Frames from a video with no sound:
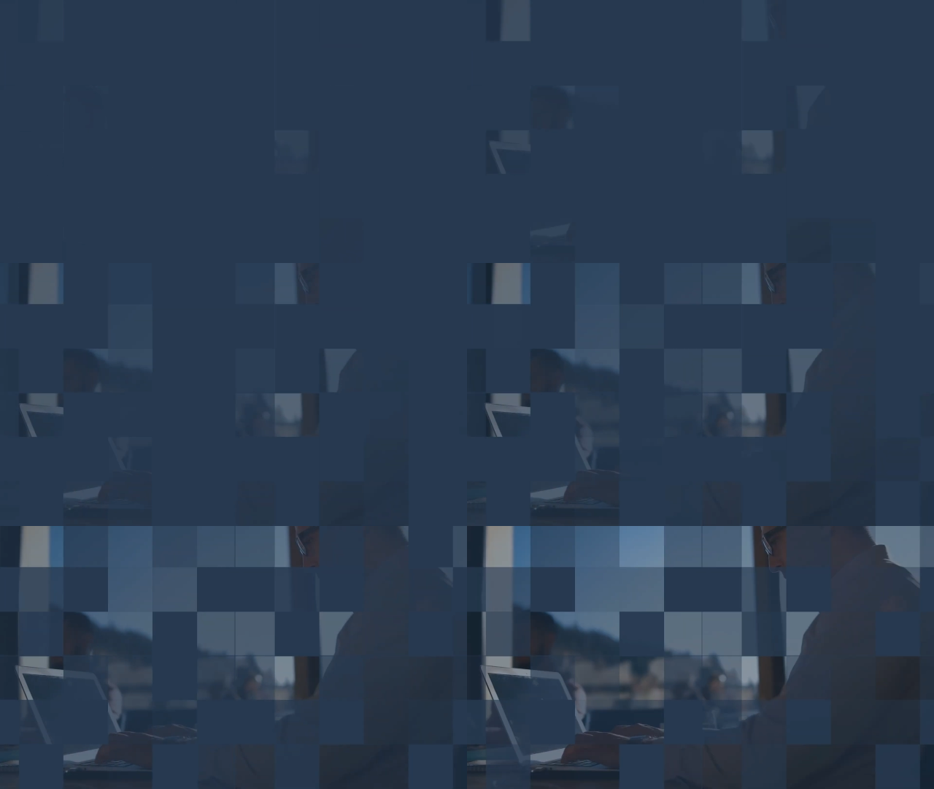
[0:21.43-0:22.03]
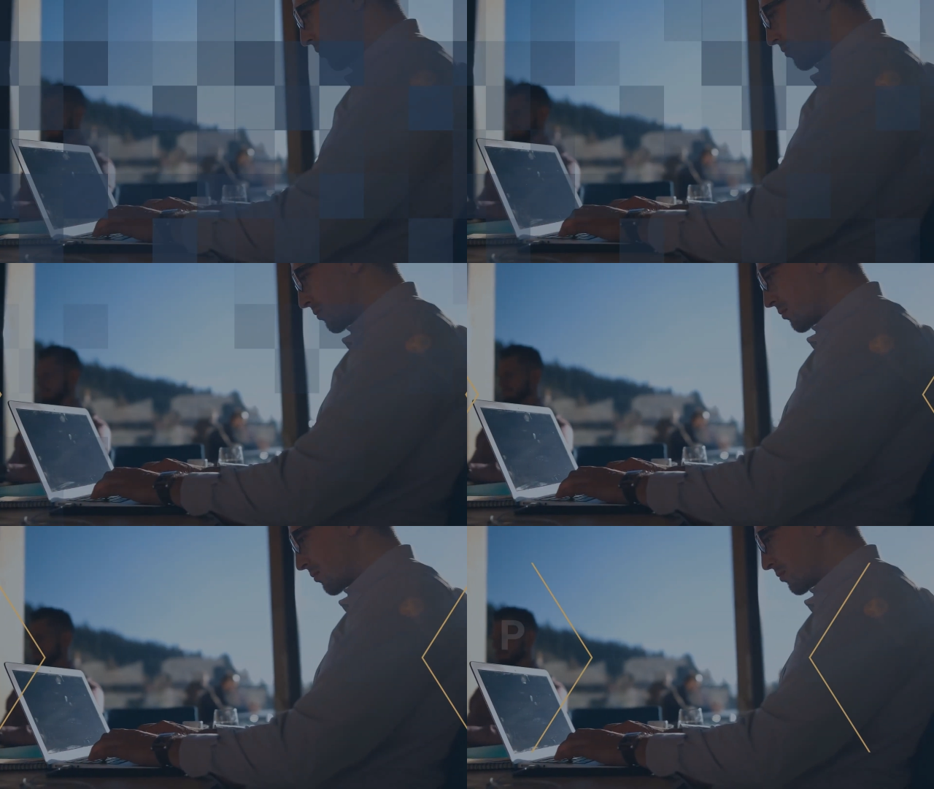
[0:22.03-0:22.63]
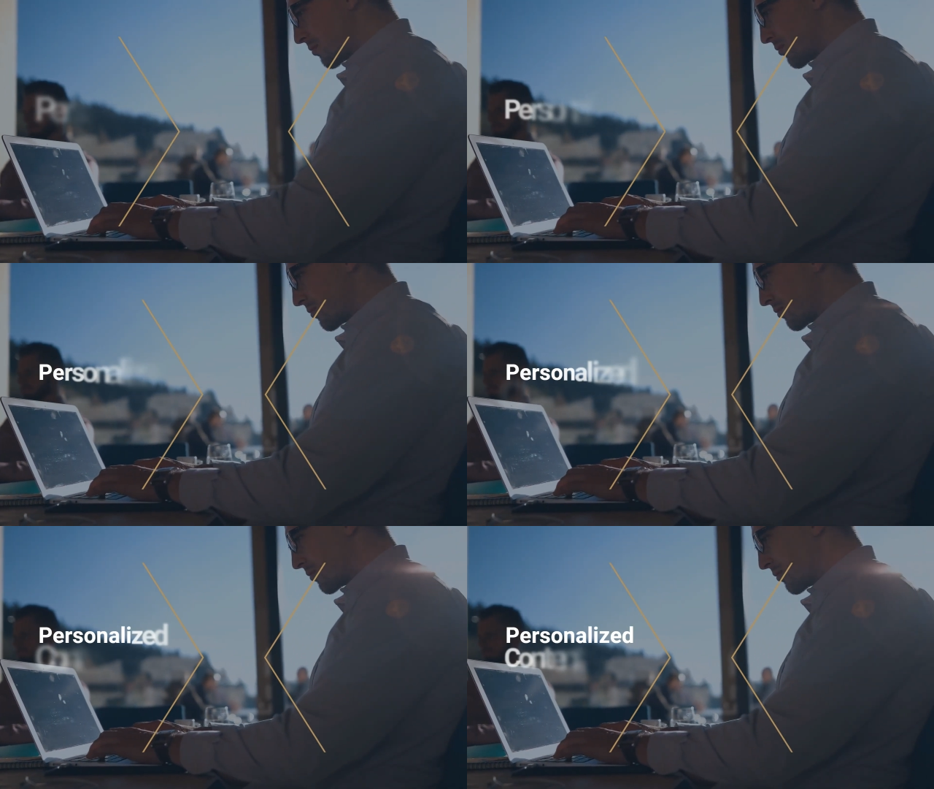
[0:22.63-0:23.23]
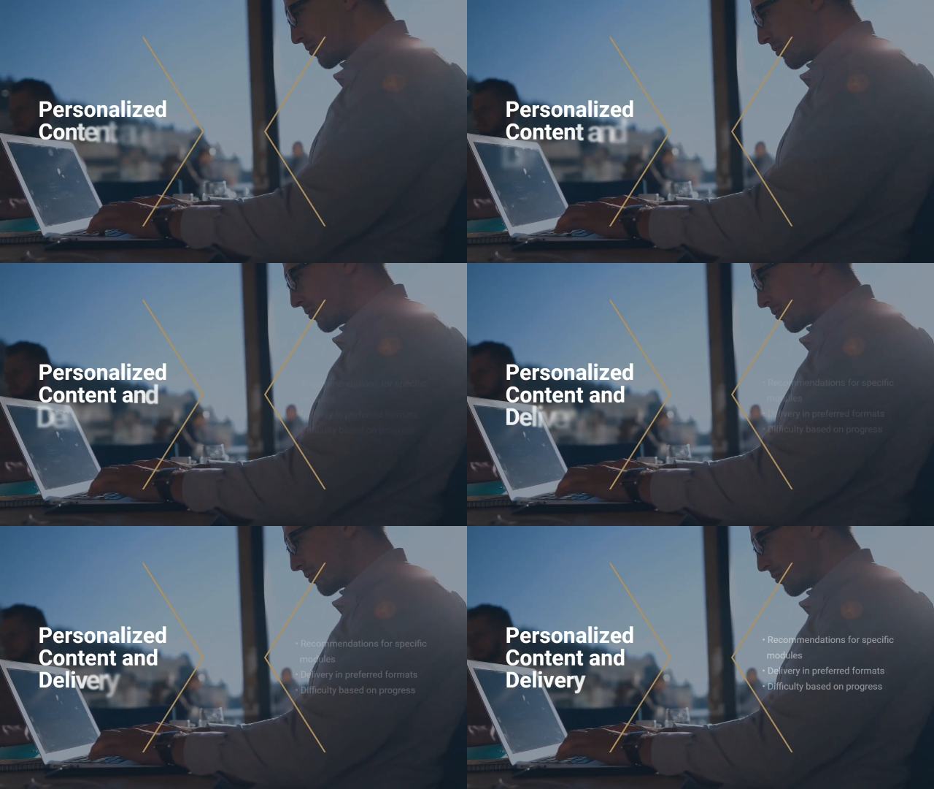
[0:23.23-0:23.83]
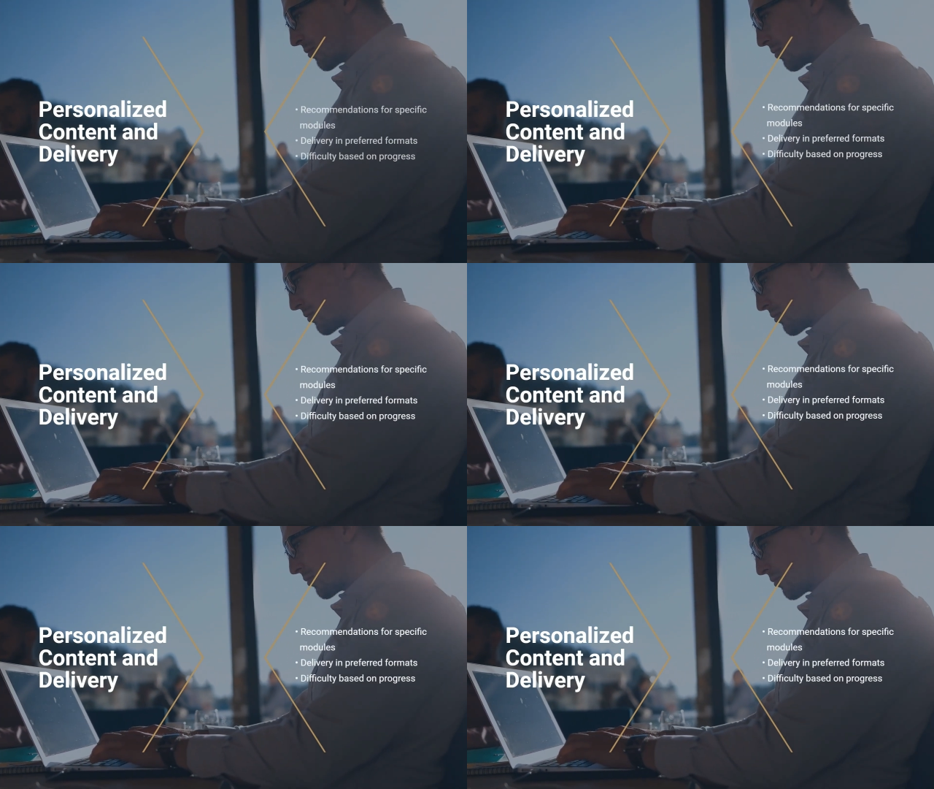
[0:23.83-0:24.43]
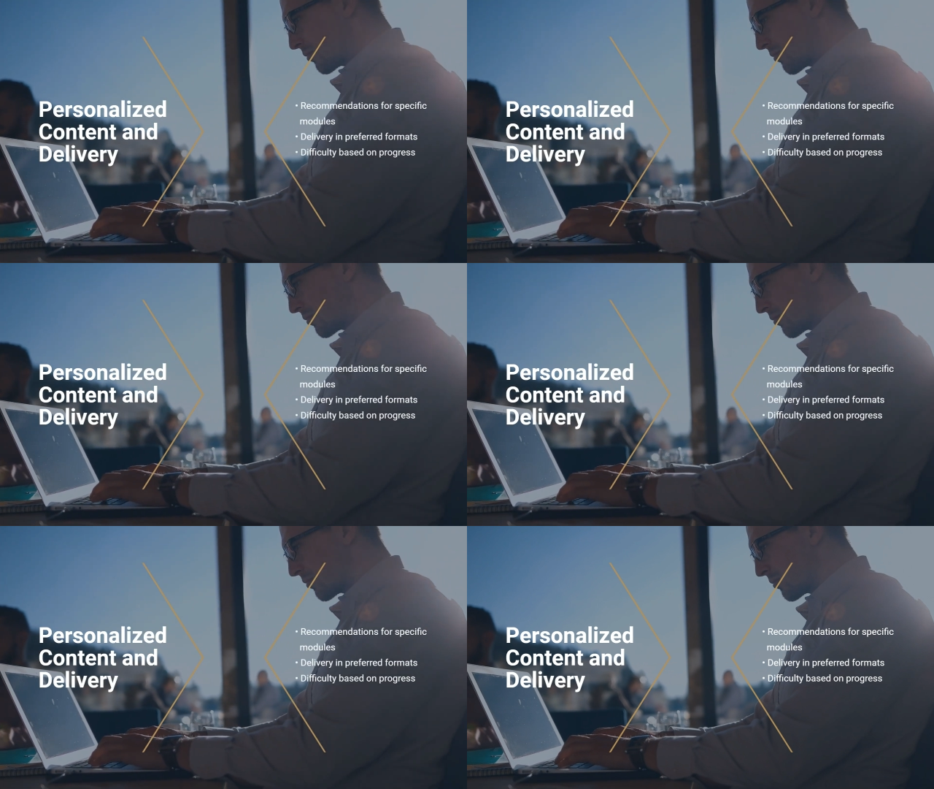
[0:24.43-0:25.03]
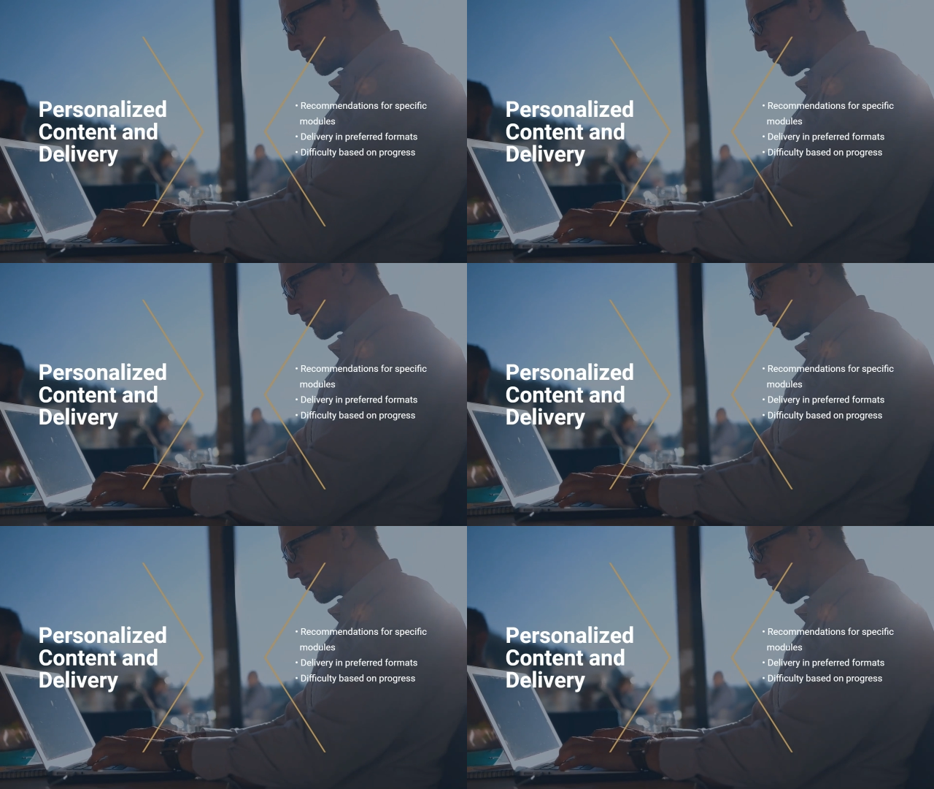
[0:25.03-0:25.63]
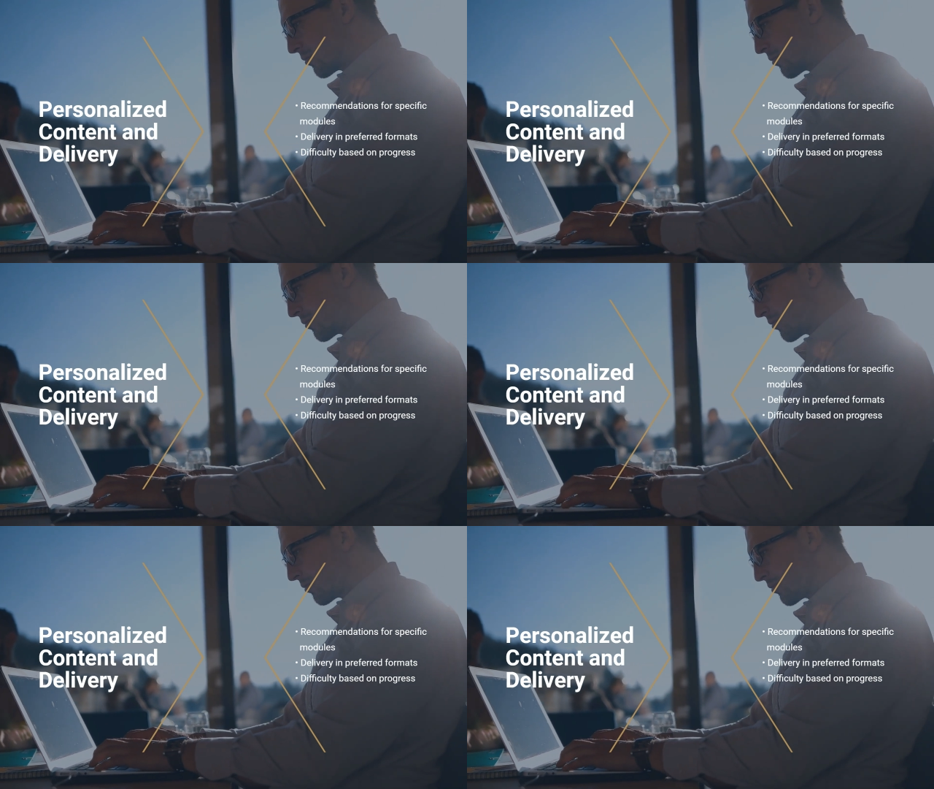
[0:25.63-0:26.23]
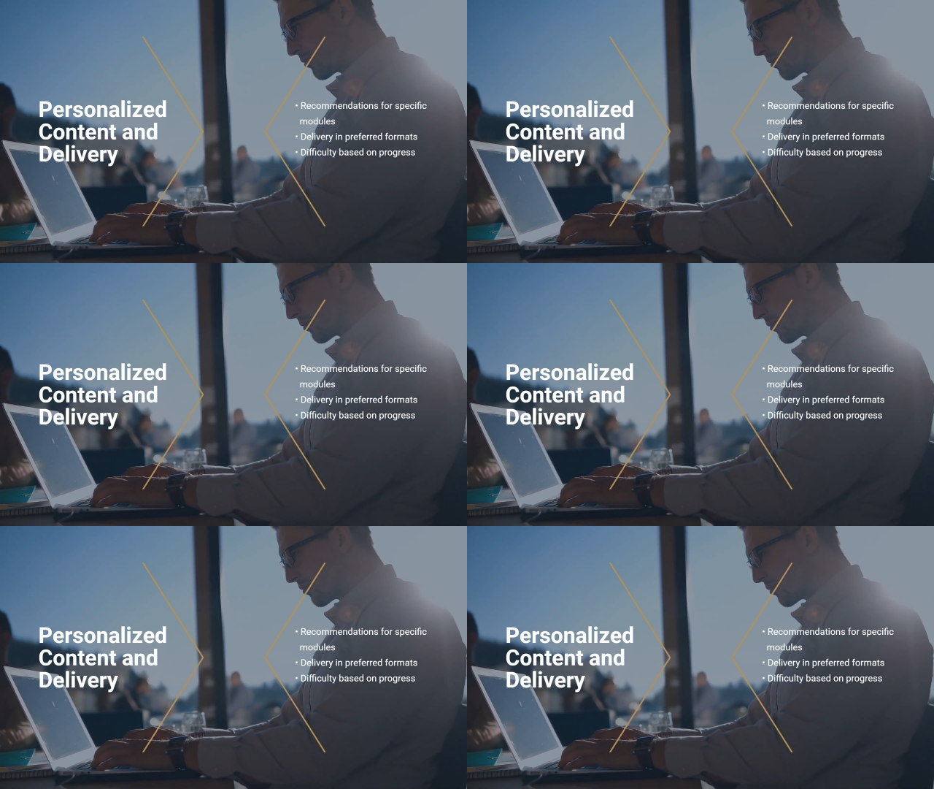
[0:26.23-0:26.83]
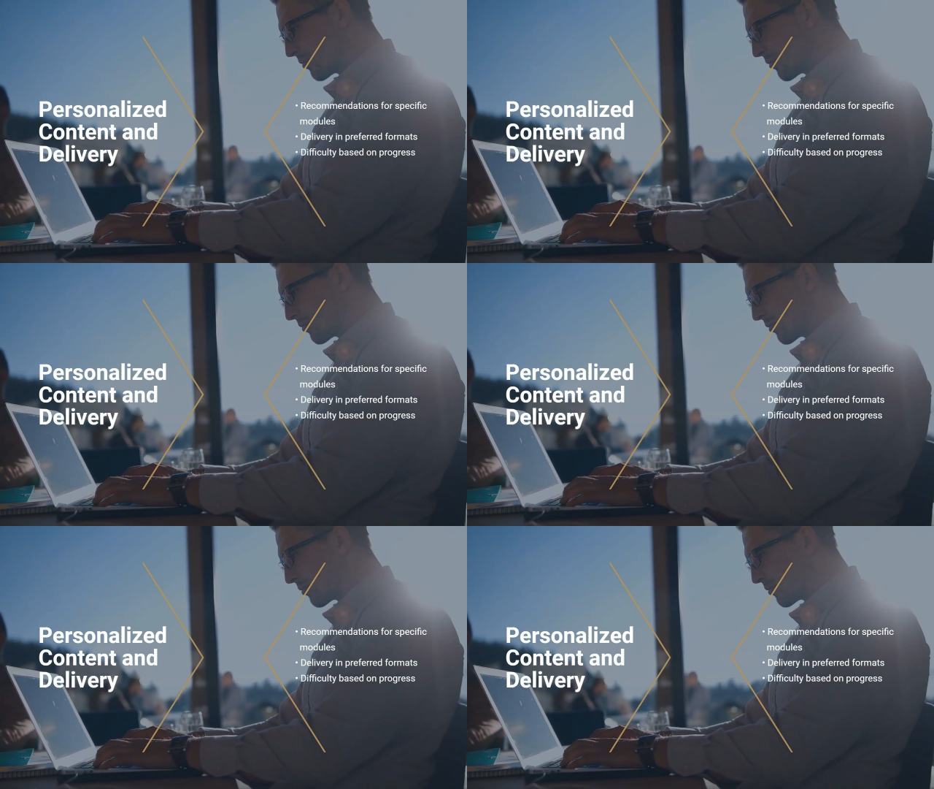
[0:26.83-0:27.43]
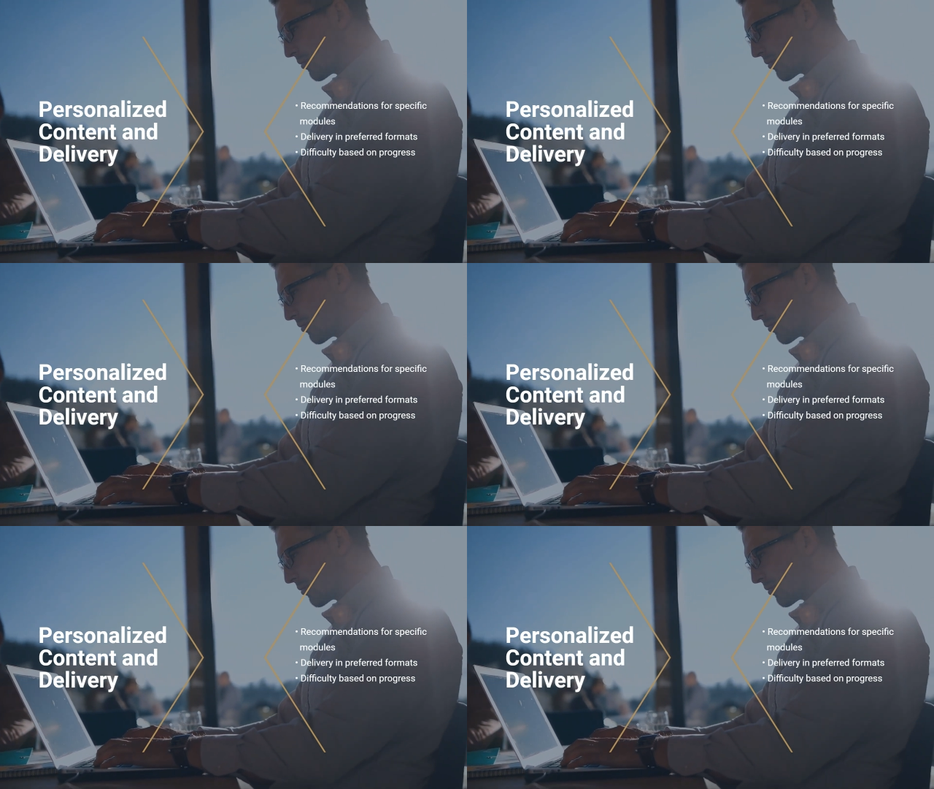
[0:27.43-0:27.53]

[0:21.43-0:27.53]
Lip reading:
(no speaker visible)